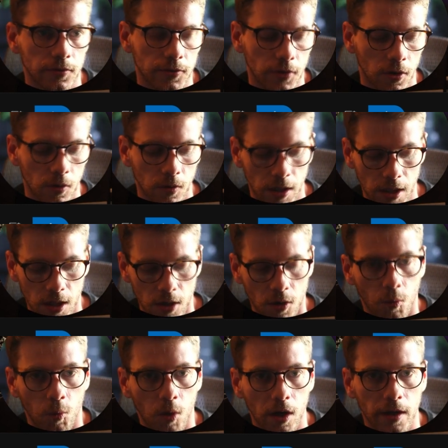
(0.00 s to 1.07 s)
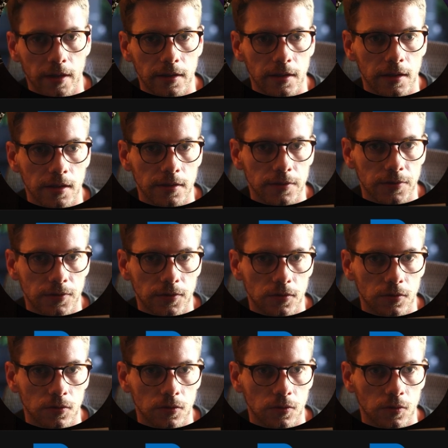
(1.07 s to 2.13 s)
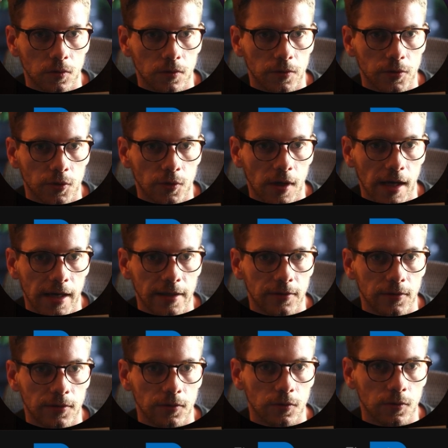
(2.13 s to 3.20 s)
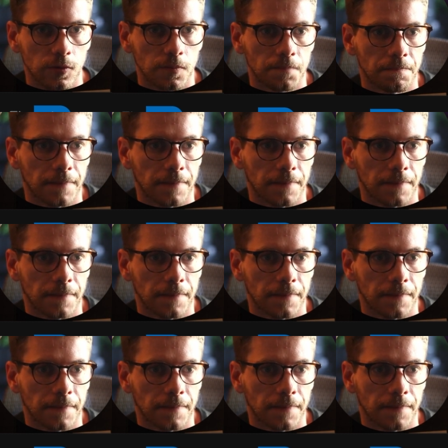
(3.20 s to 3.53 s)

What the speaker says: So one is to try to